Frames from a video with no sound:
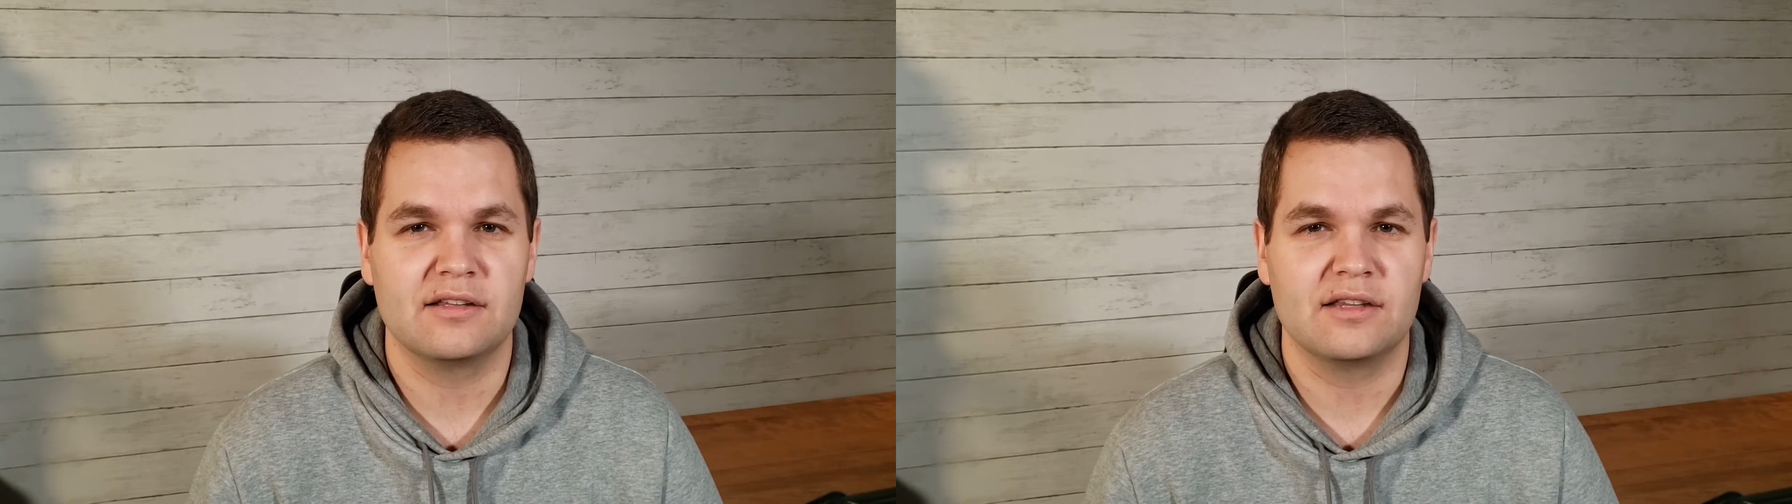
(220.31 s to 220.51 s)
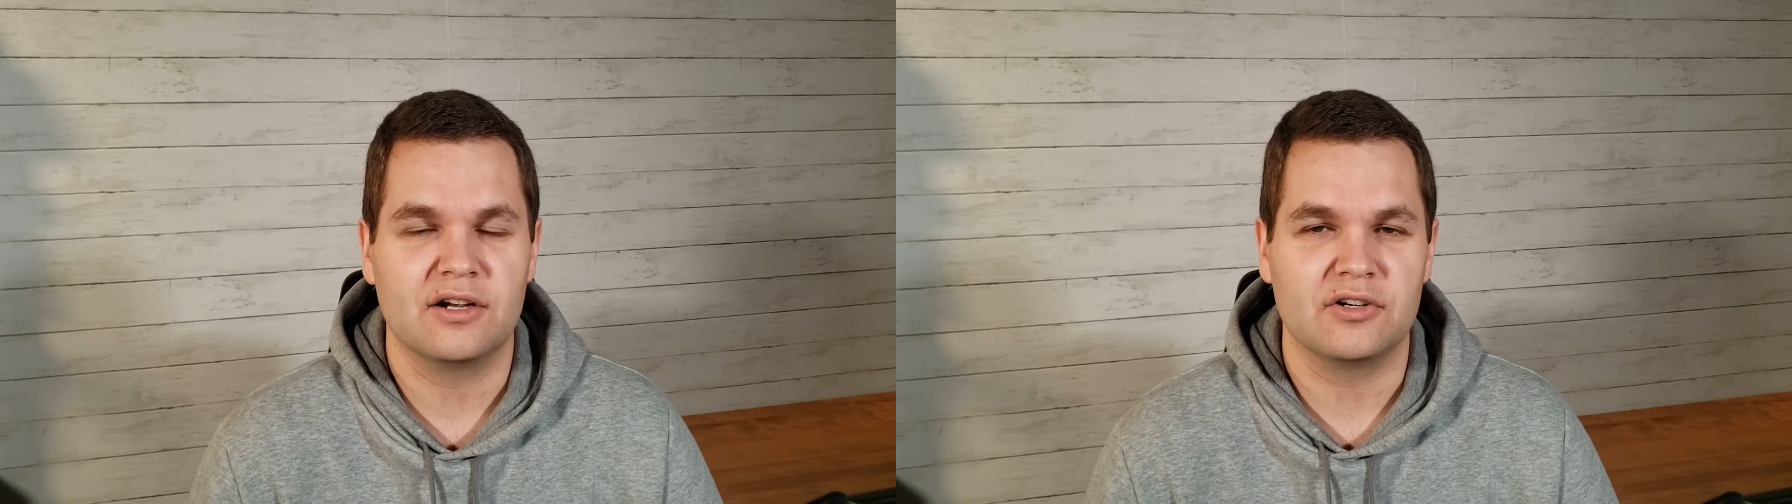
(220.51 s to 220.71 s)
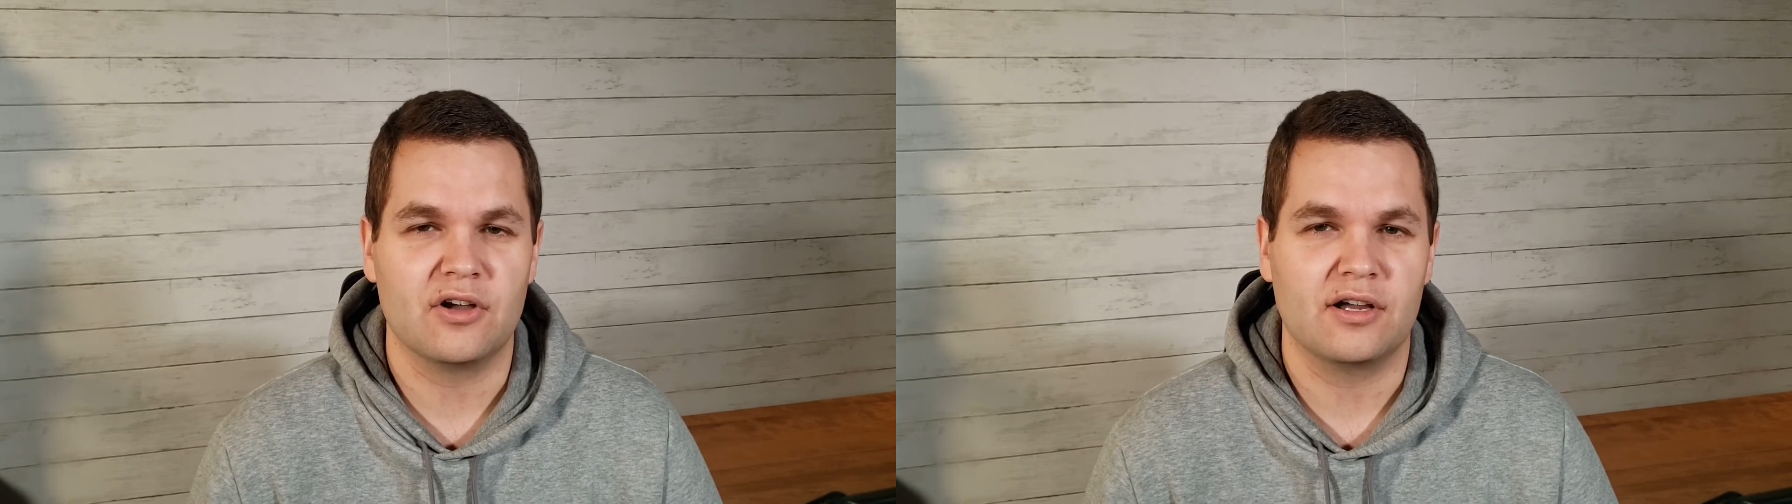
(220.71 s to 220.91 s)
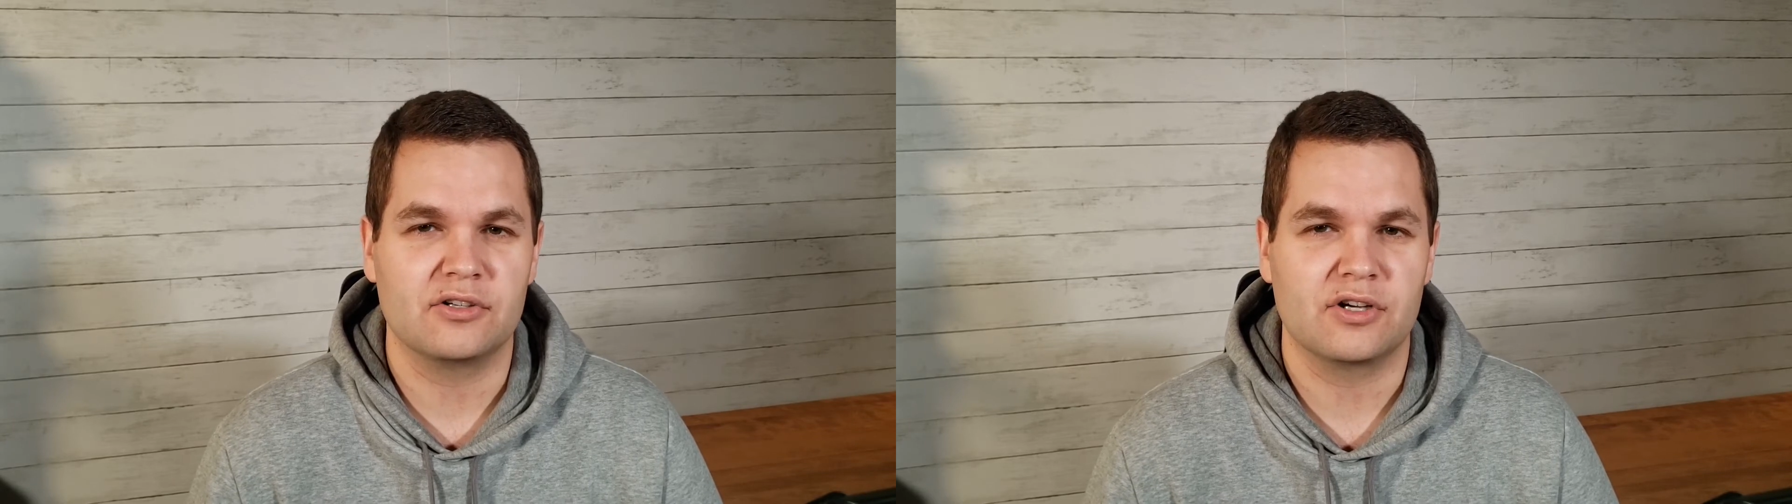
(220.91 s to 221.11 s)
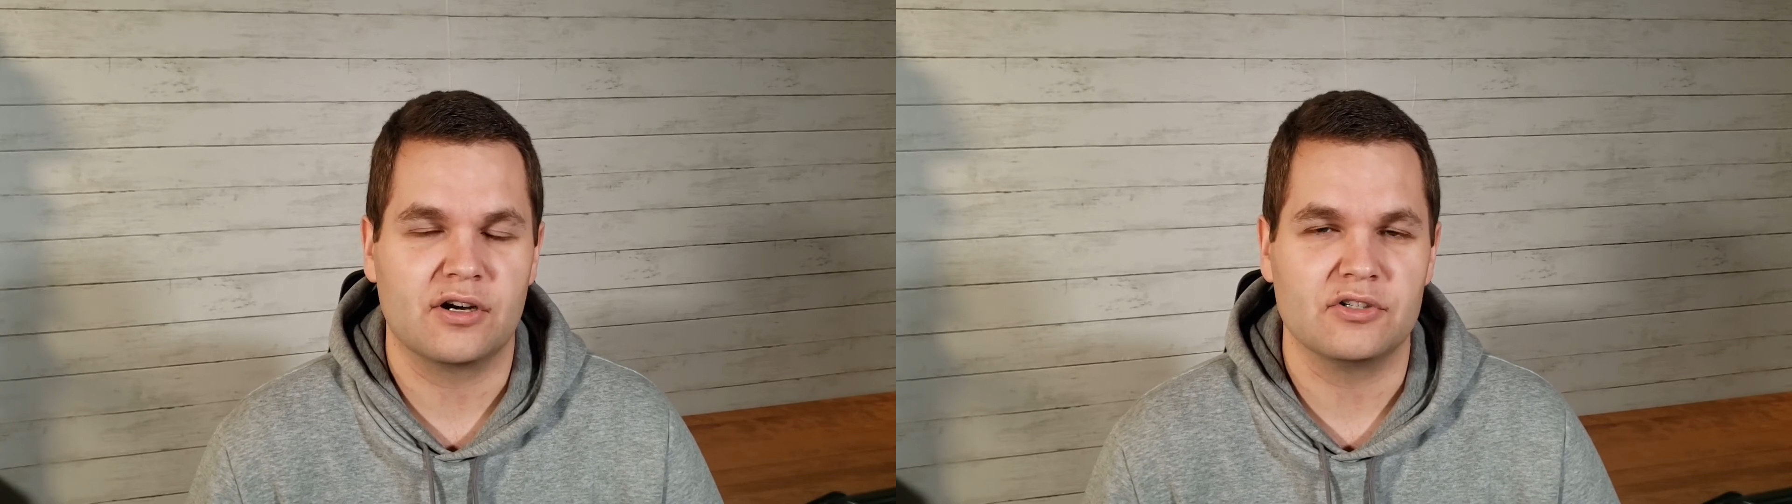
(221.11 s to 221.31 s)
they're not
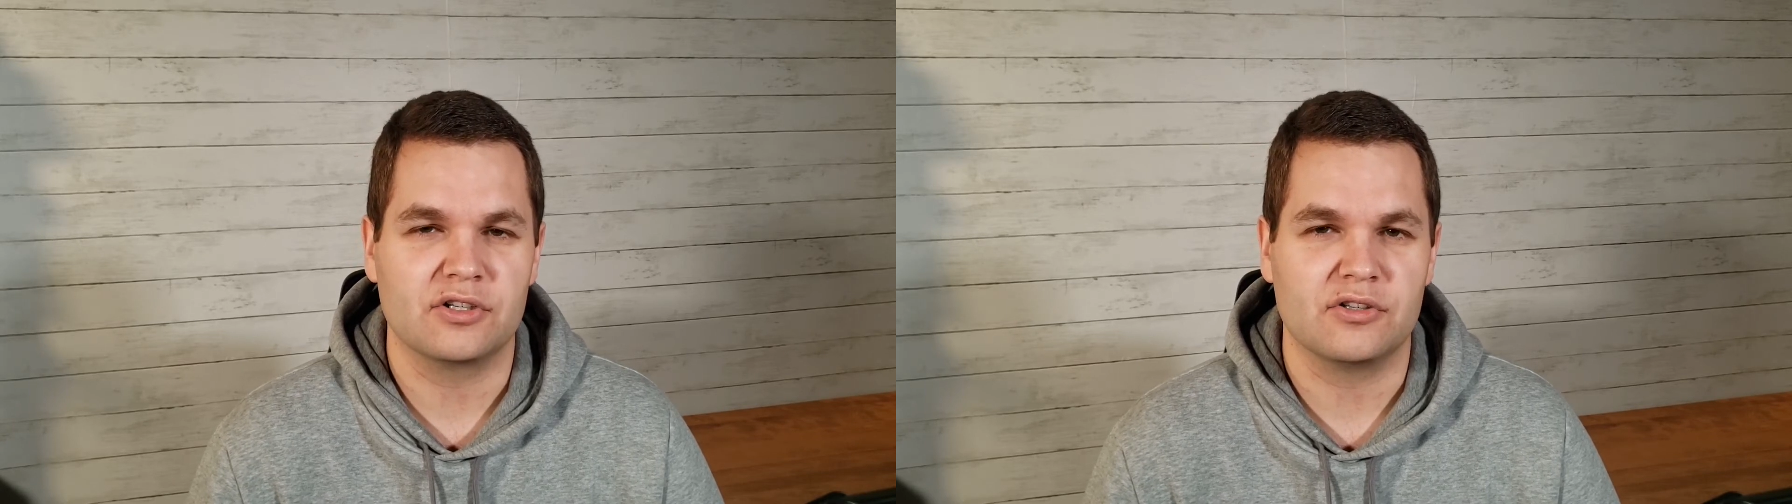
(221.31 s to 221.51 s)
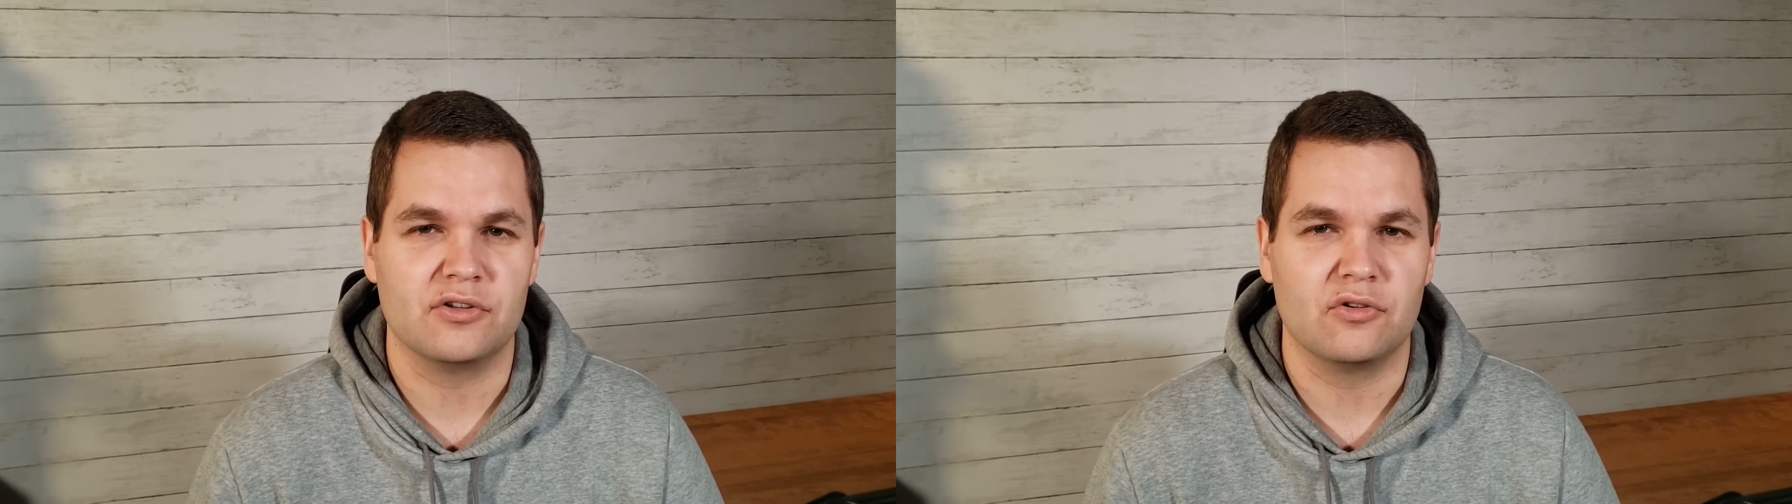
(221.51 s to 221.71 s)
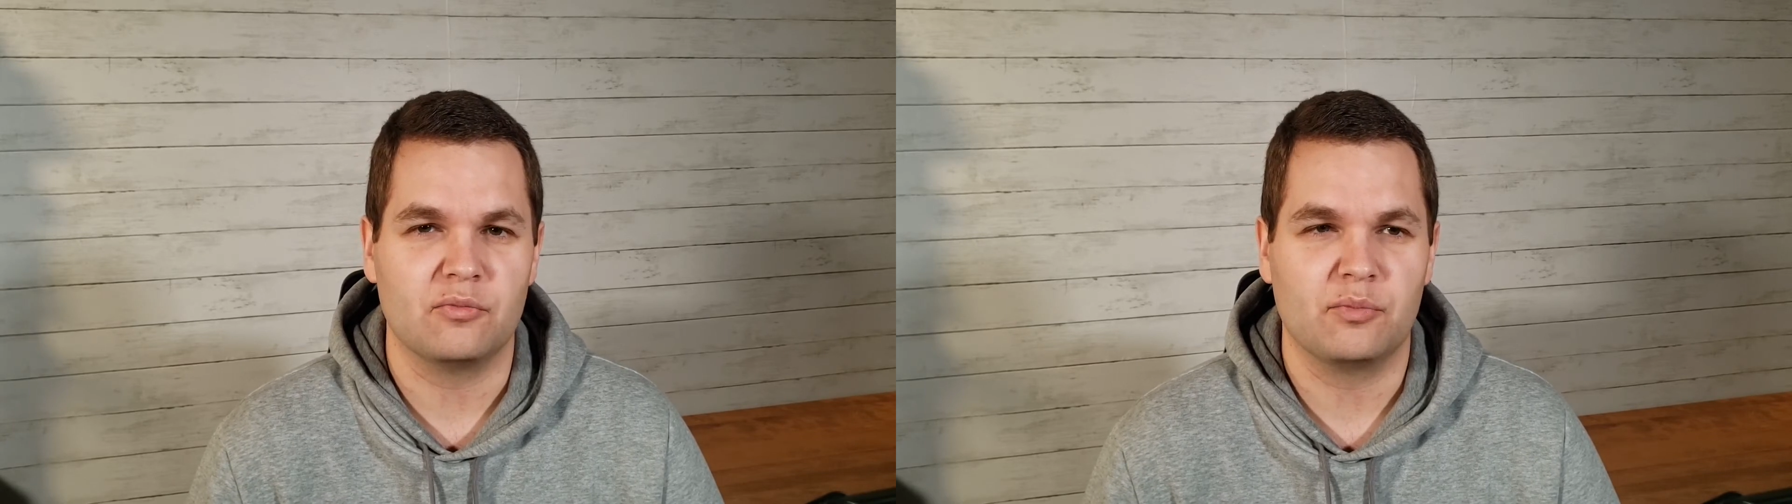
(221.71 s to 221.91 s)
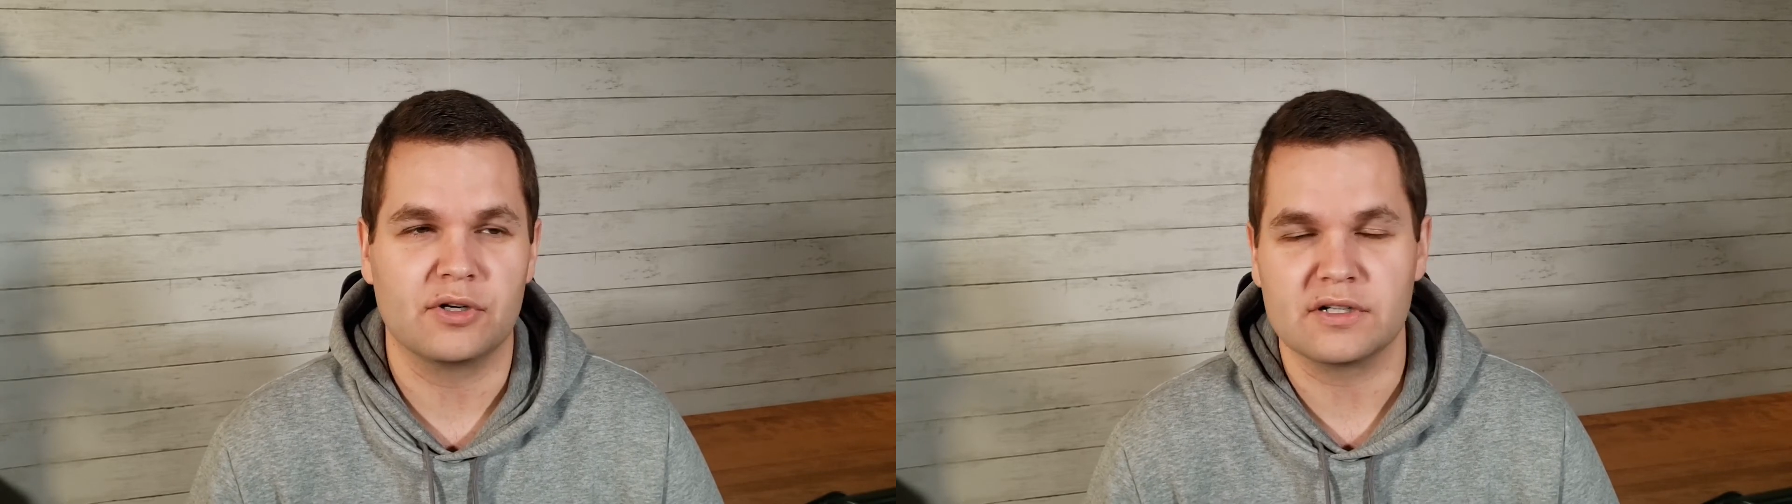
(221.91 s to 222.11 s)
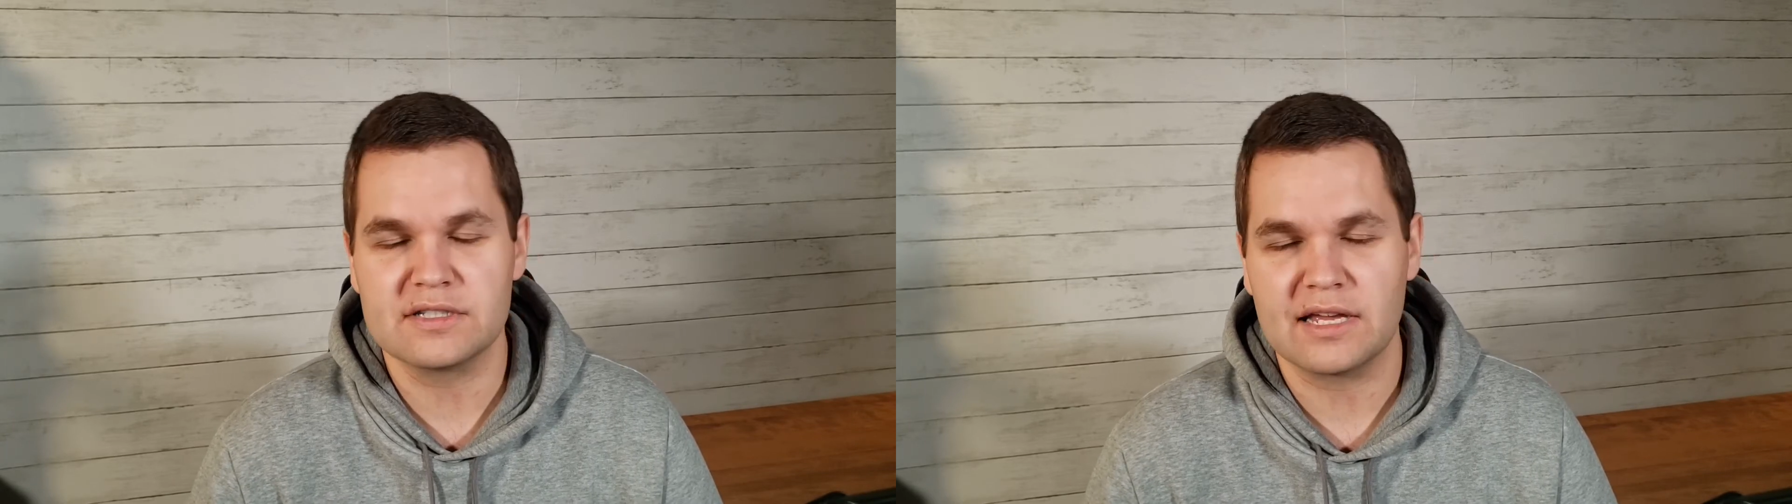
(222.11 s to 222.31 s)
charging you
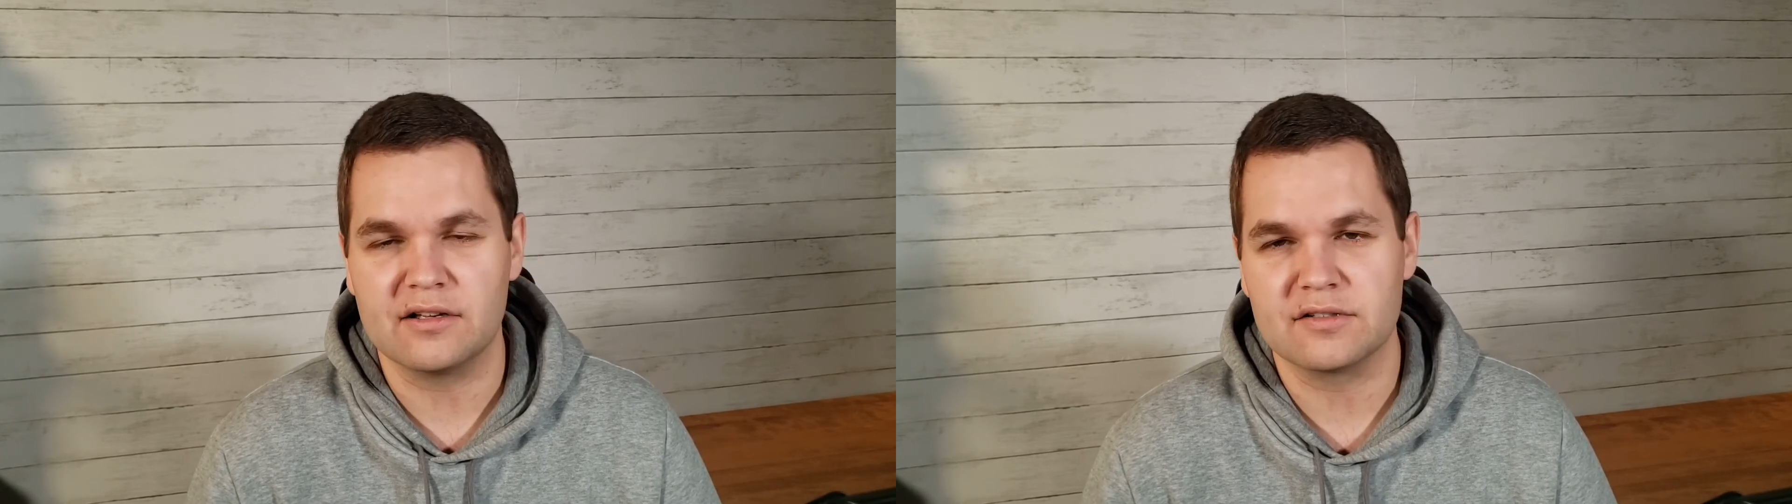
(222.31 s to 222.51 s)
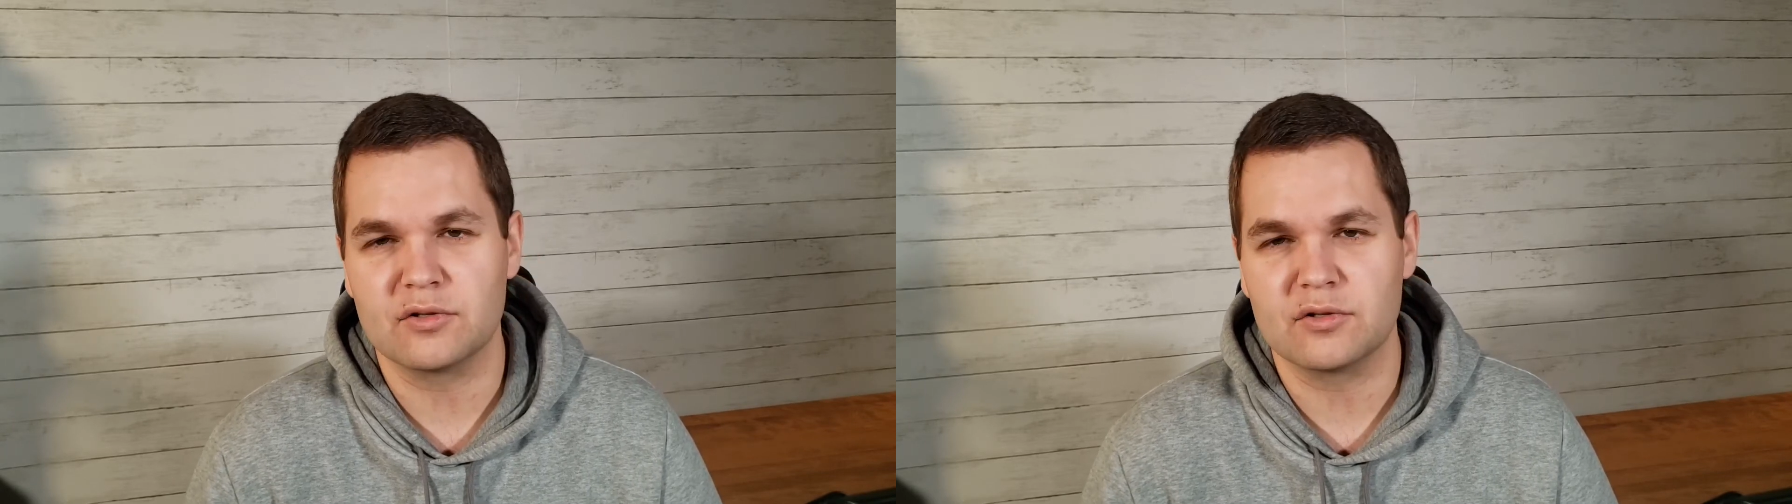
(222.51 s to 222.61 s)
per sale.